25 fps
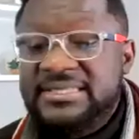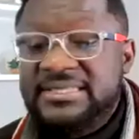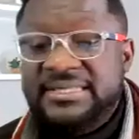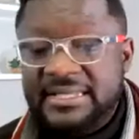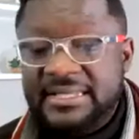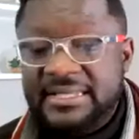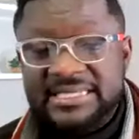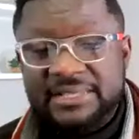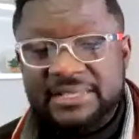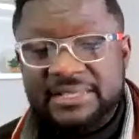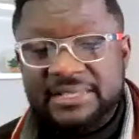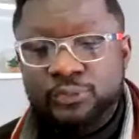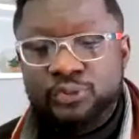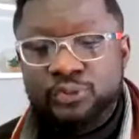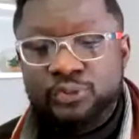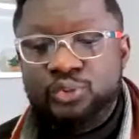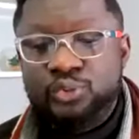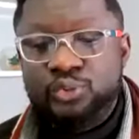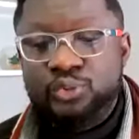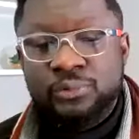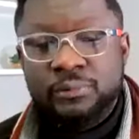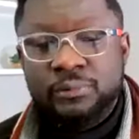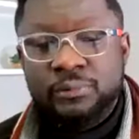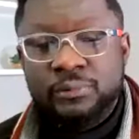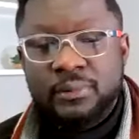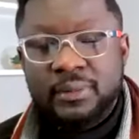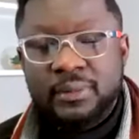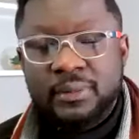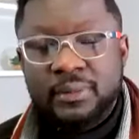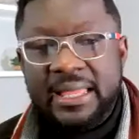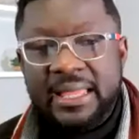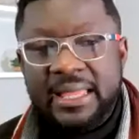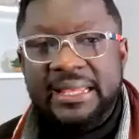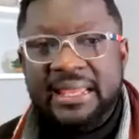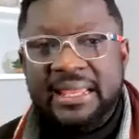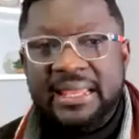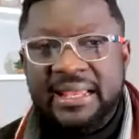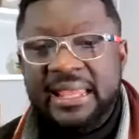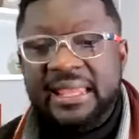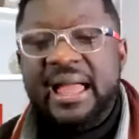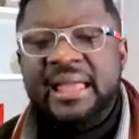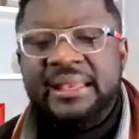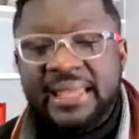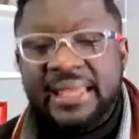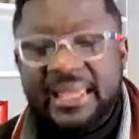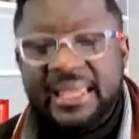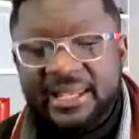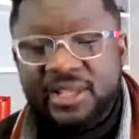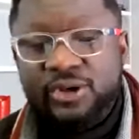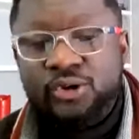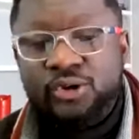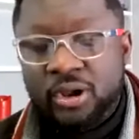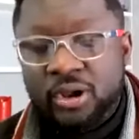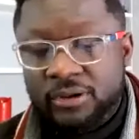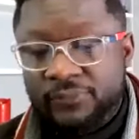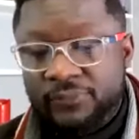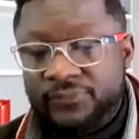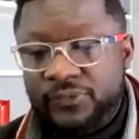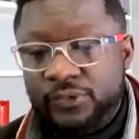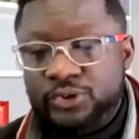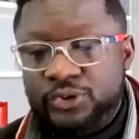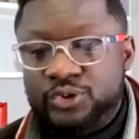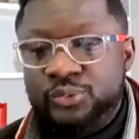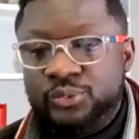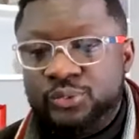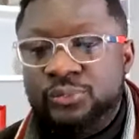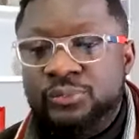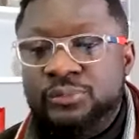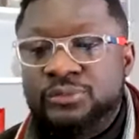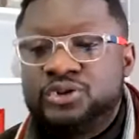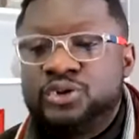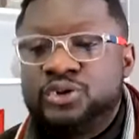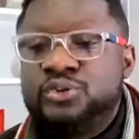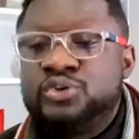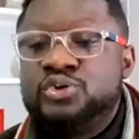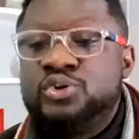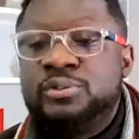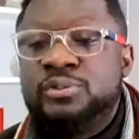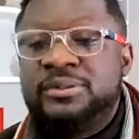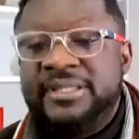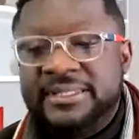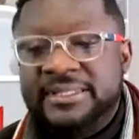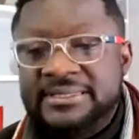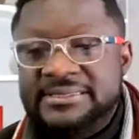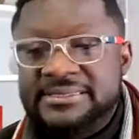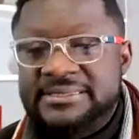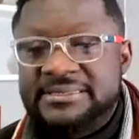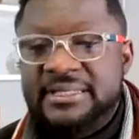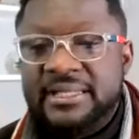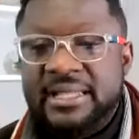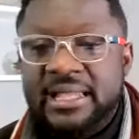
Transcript: thing is even to, and I need all of you to do this.